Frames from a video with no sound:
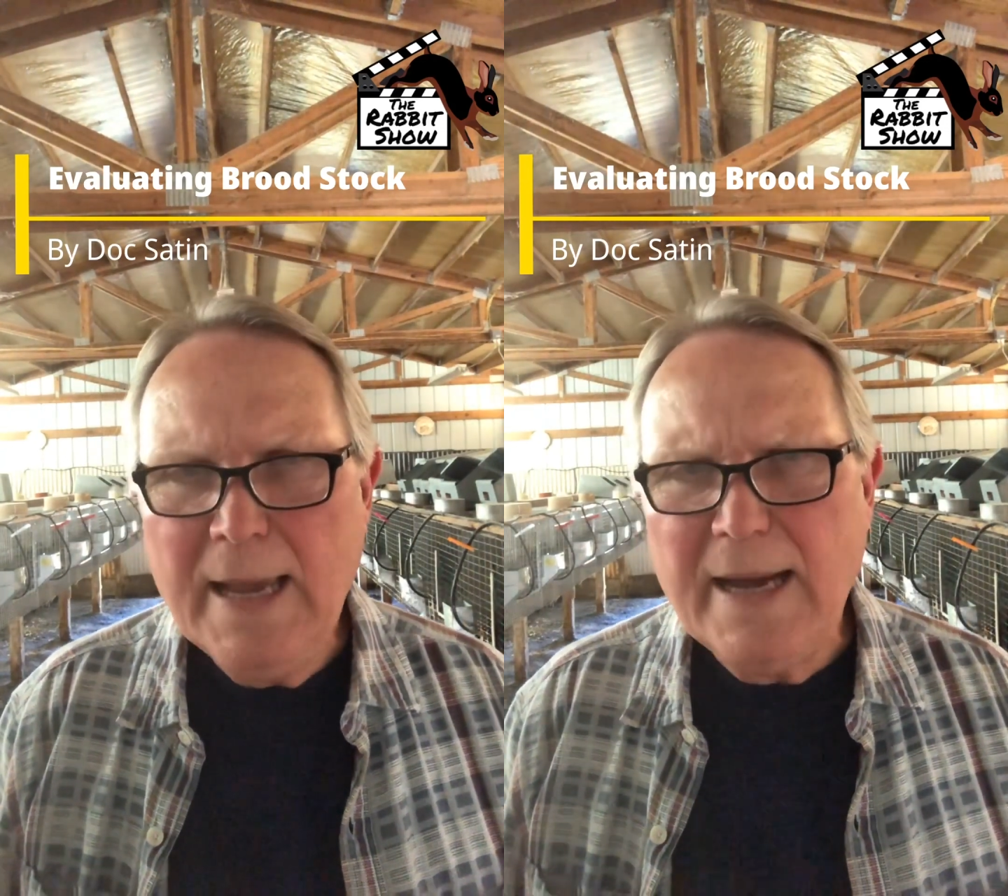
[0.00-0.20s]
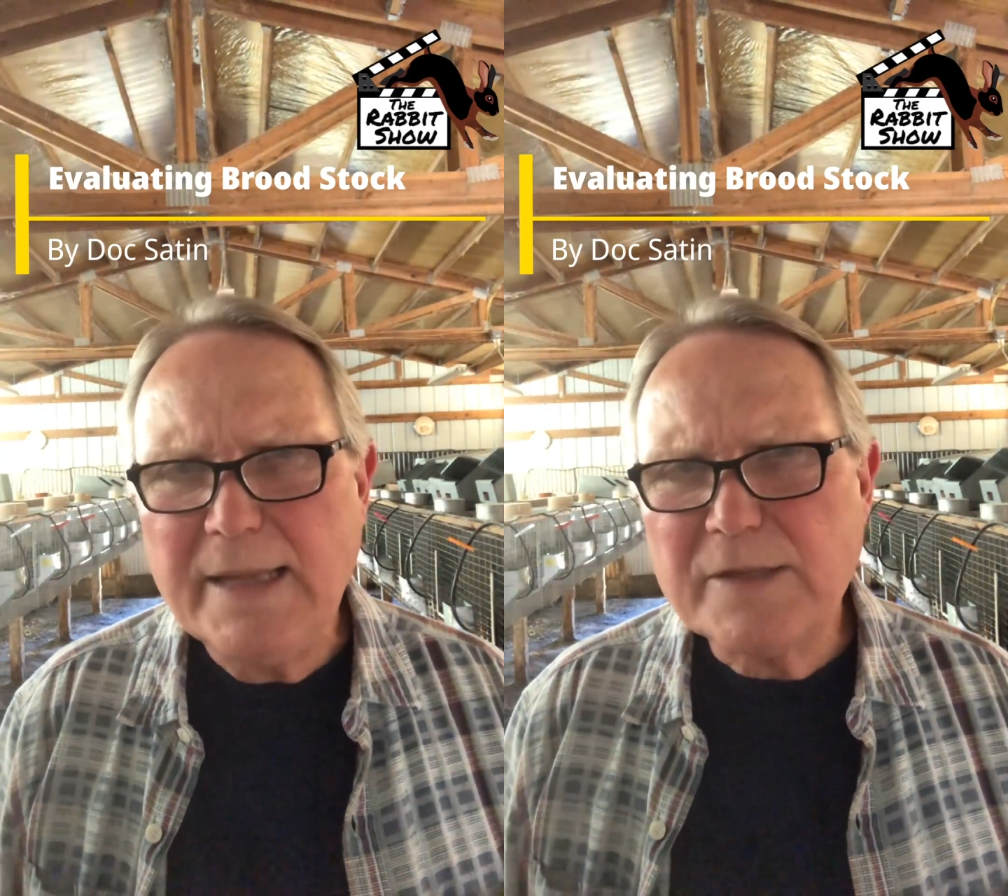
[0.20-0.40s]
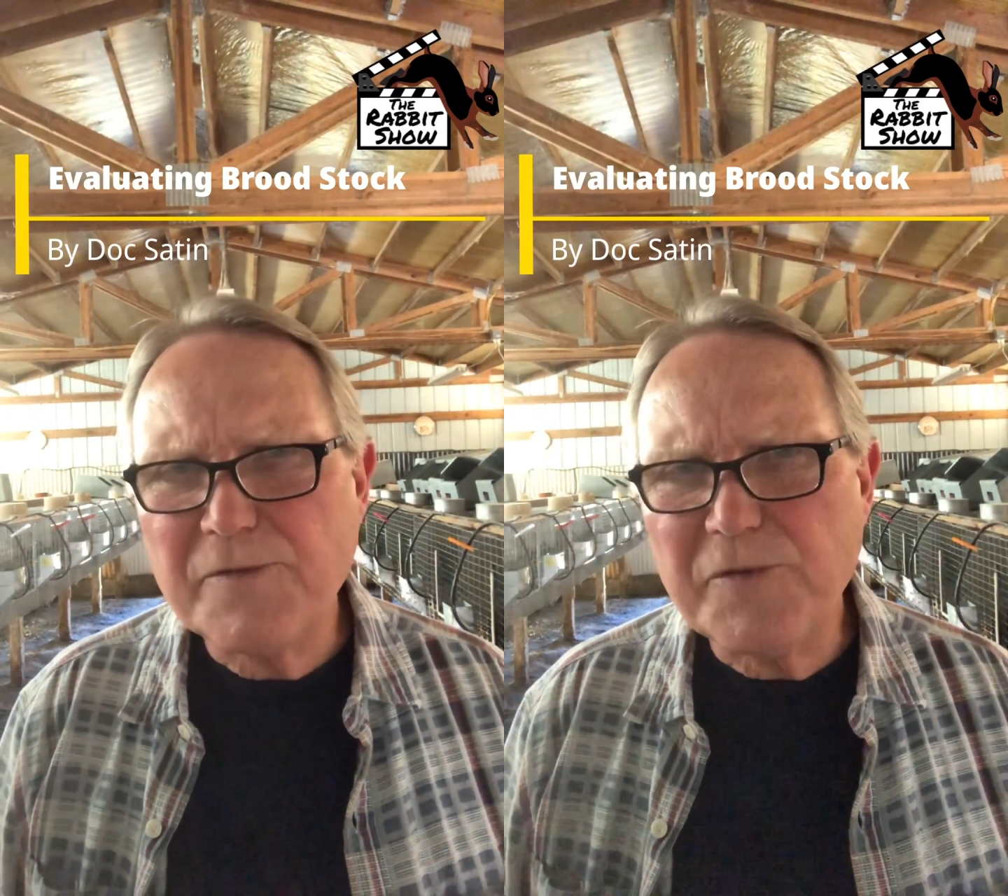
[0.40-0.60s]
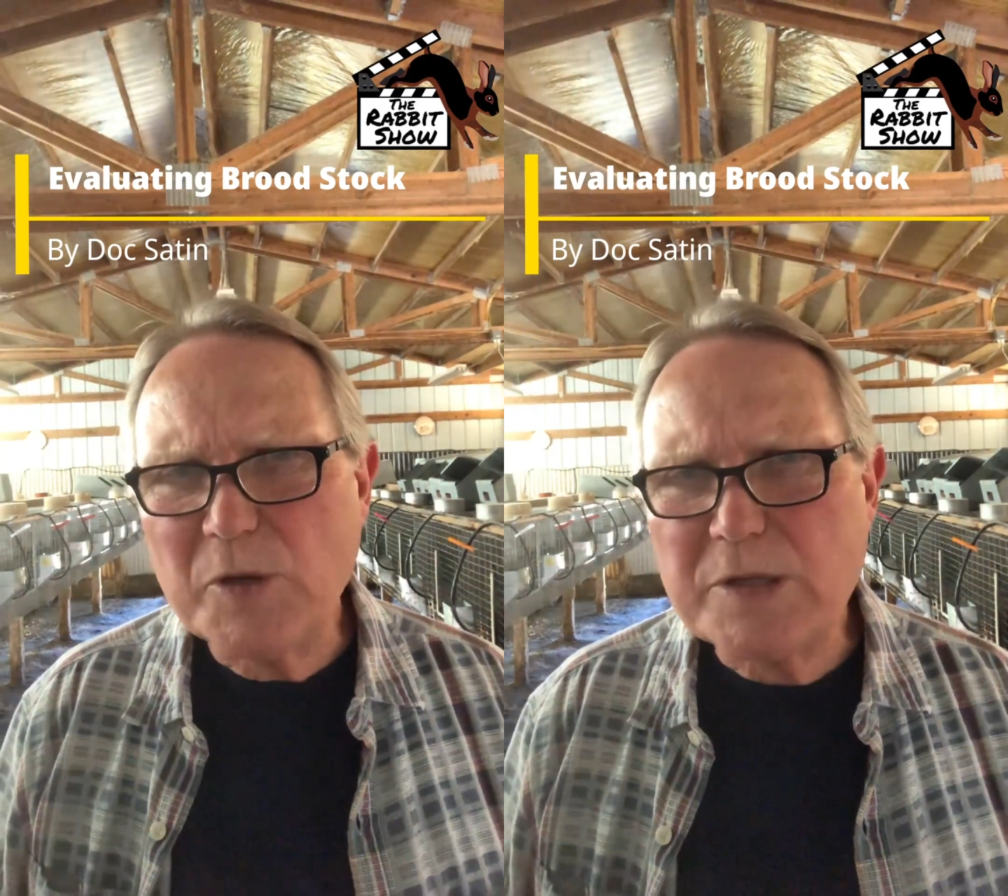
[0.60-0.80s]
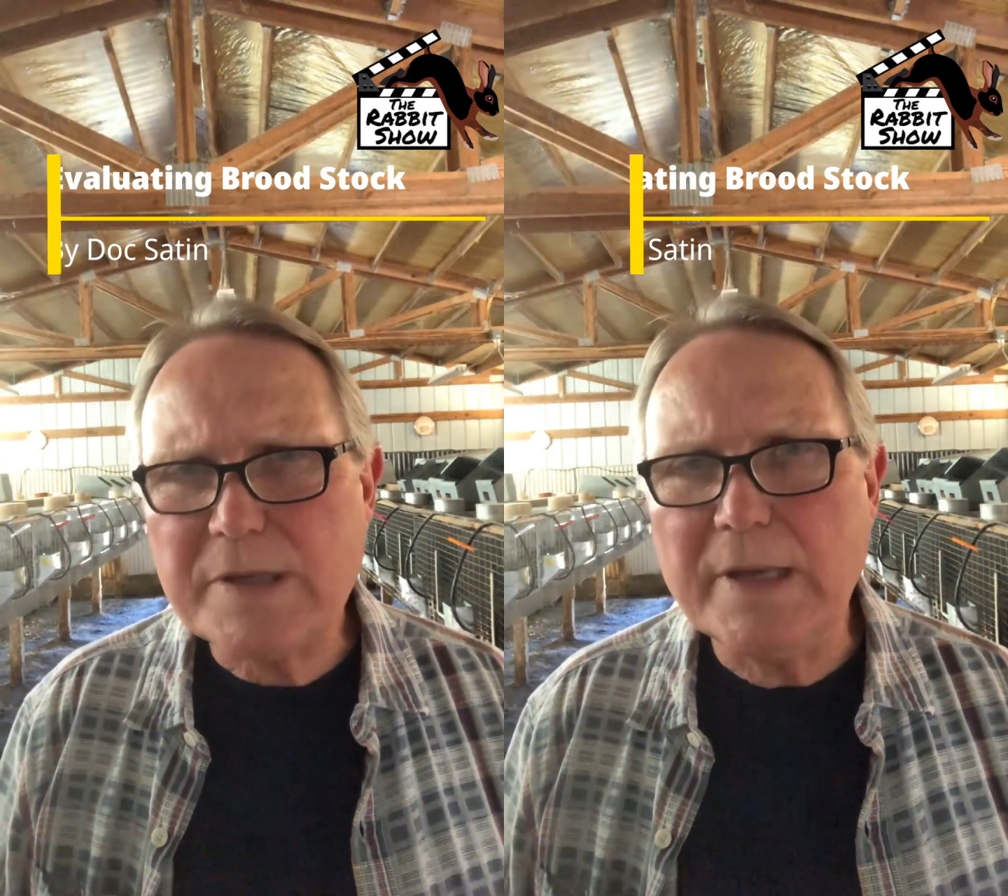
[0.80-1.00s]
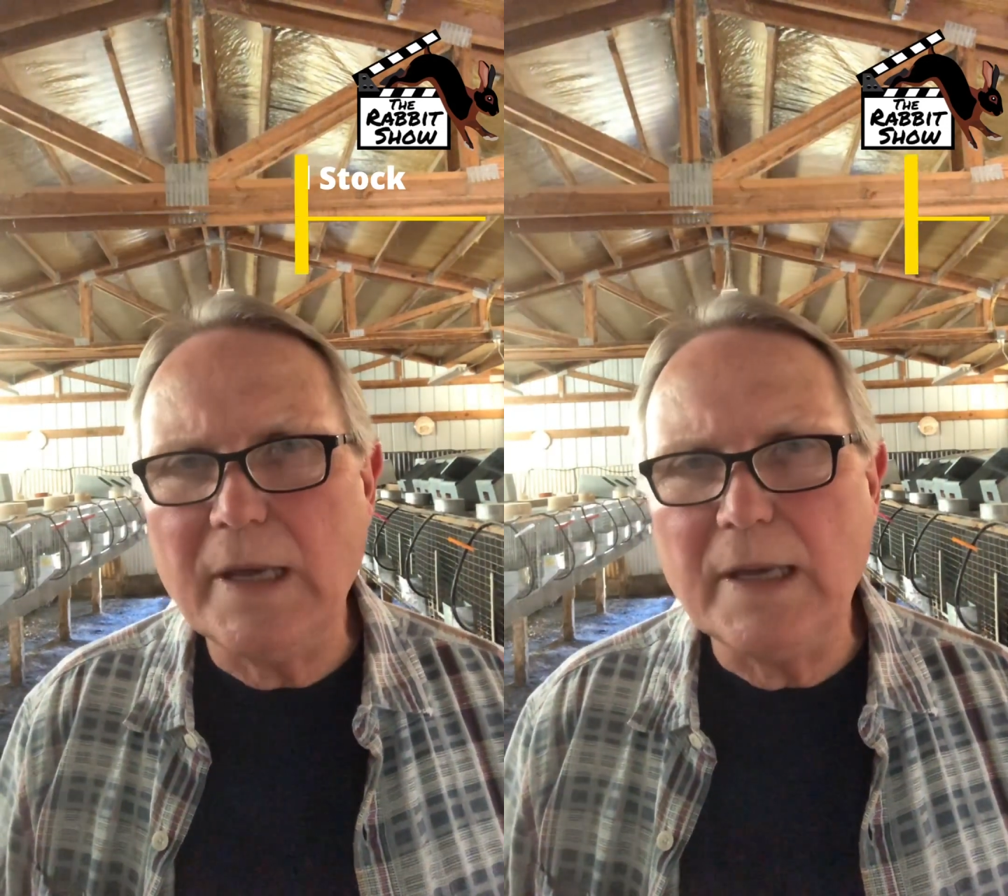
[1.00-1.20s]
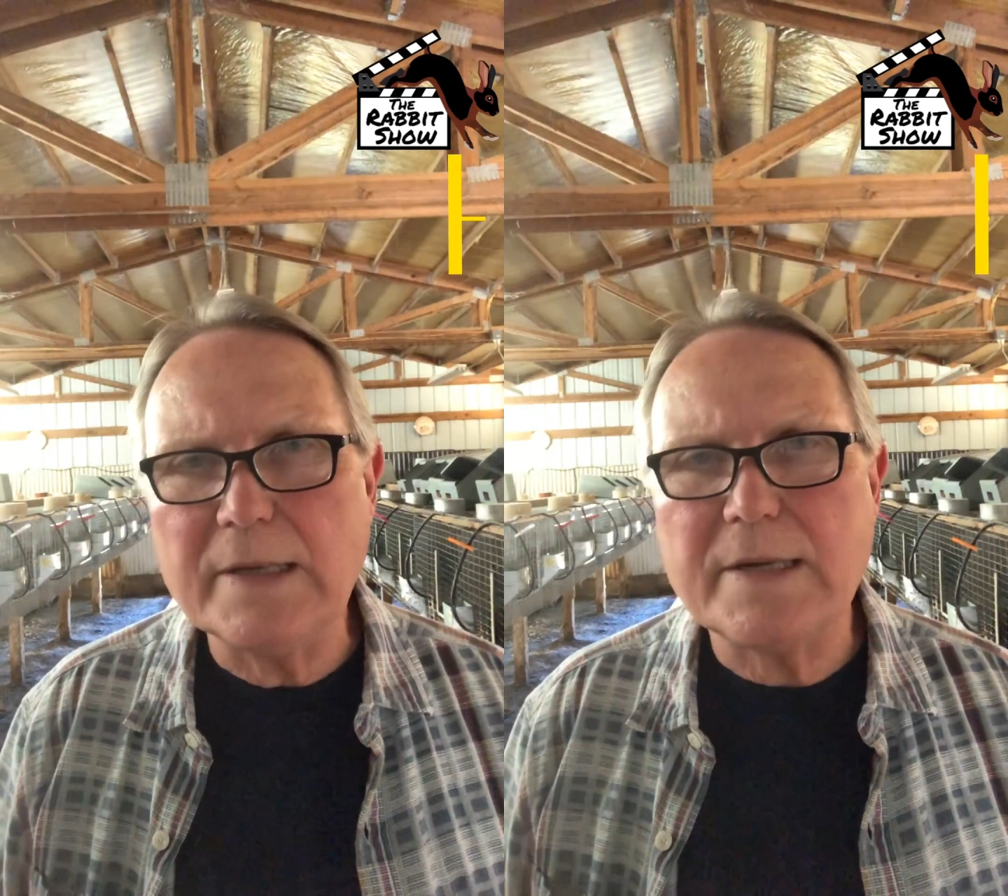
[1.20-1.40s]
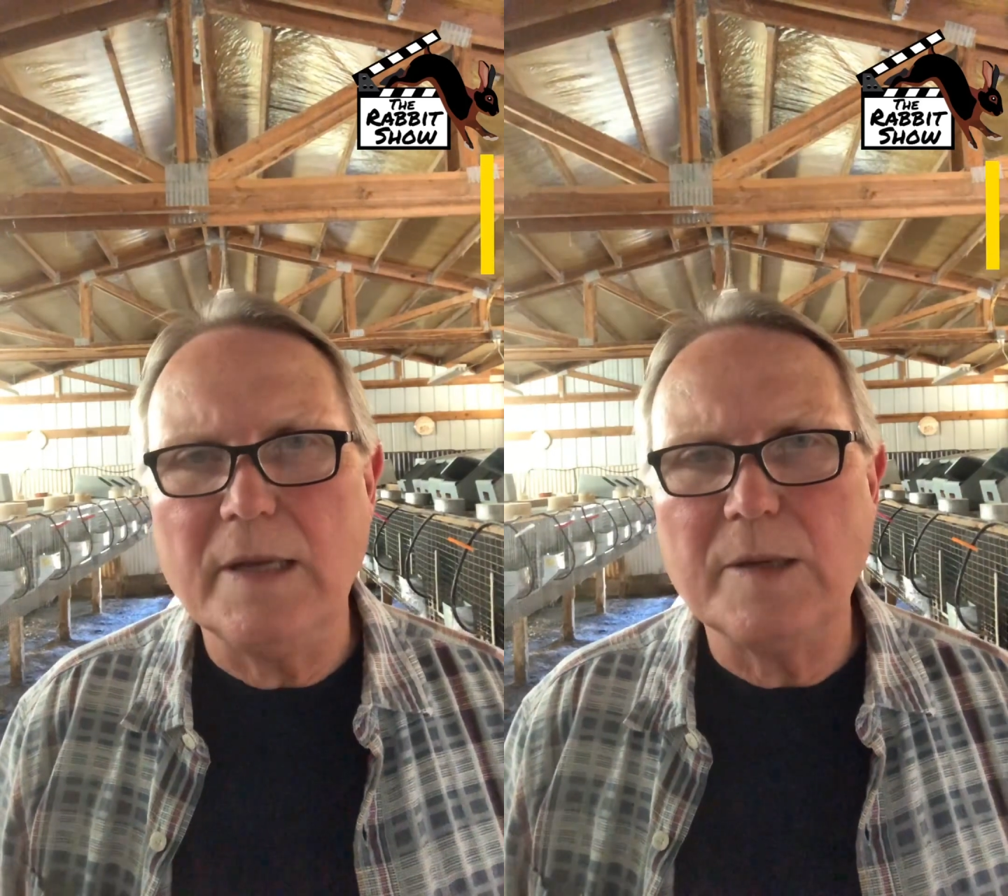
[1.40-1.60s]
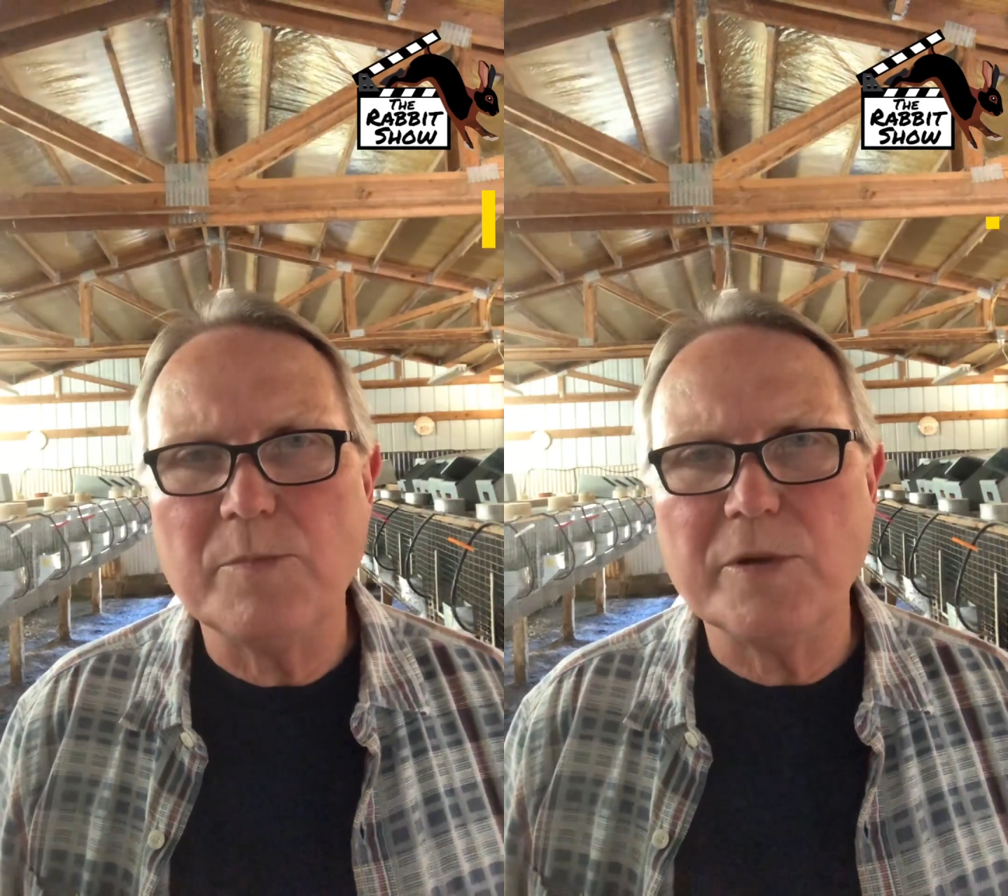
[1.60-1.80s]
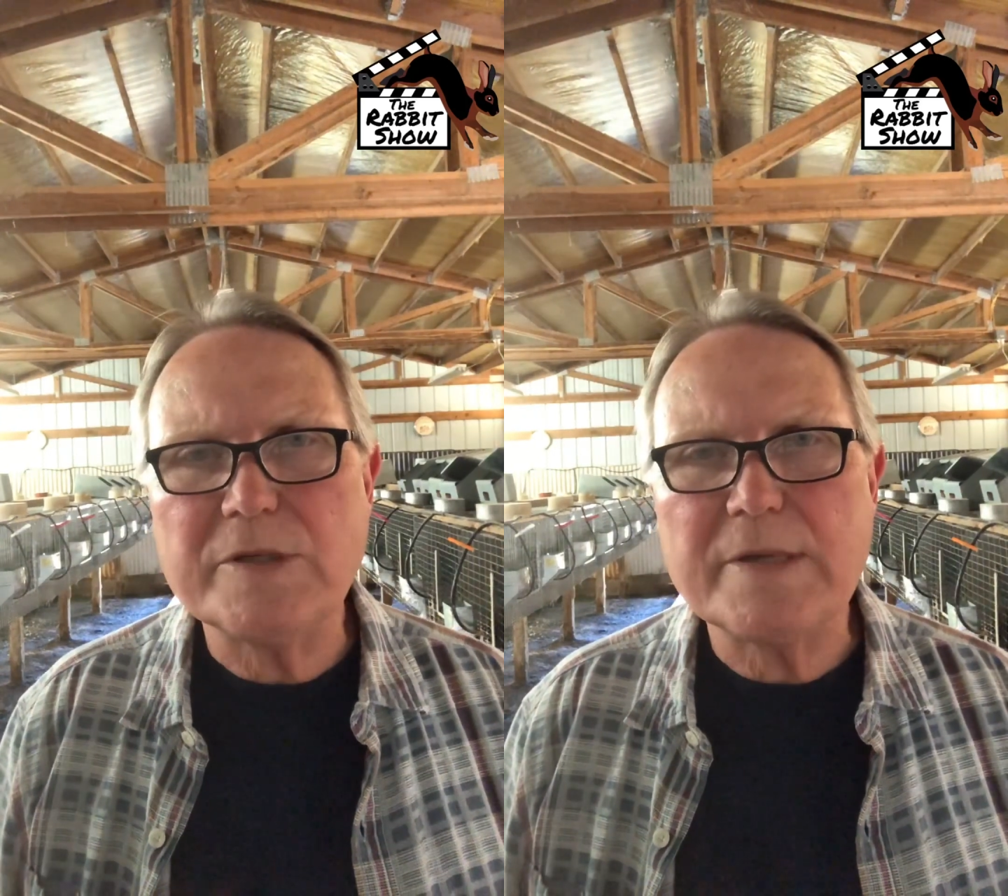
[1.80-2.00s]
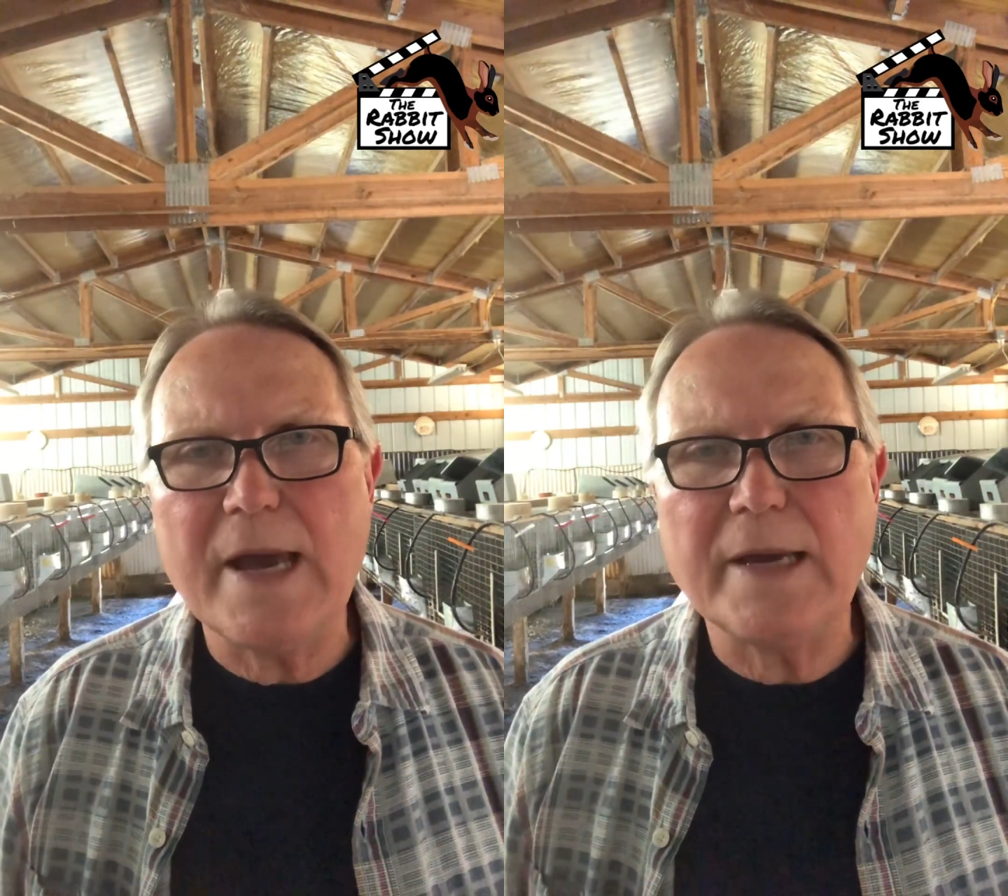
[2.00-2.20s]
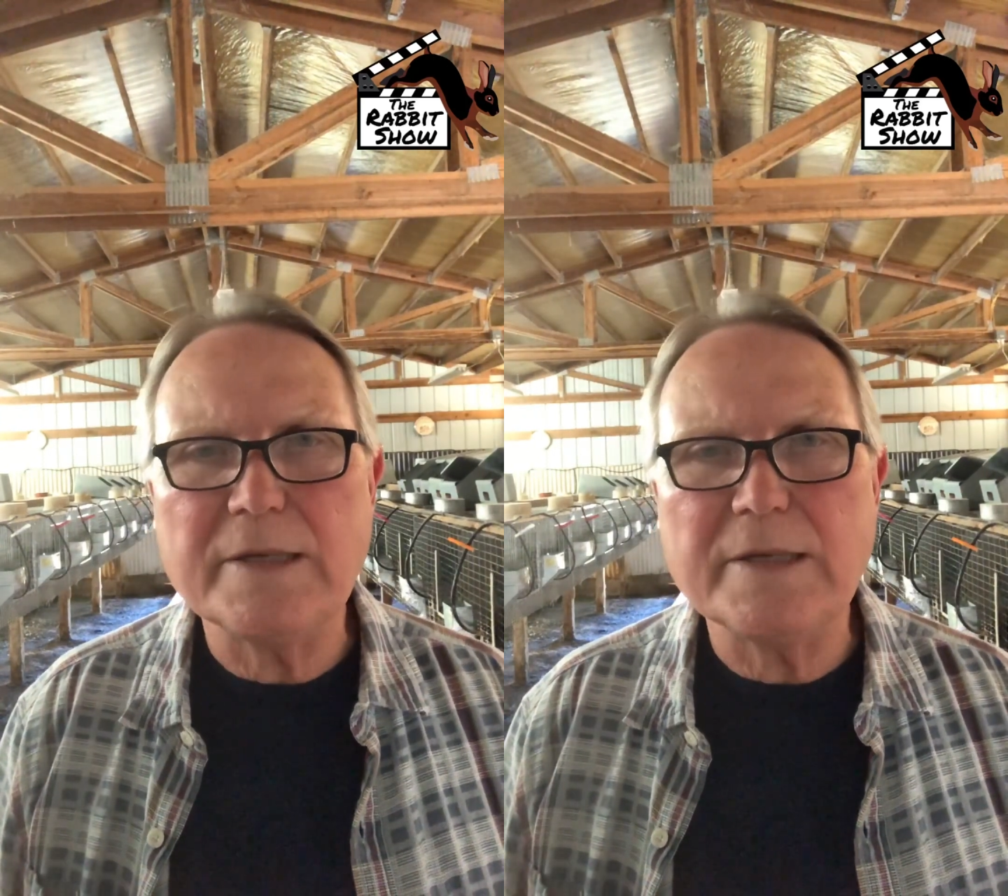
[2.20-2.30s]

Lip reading: I think the first thing in culling broodstock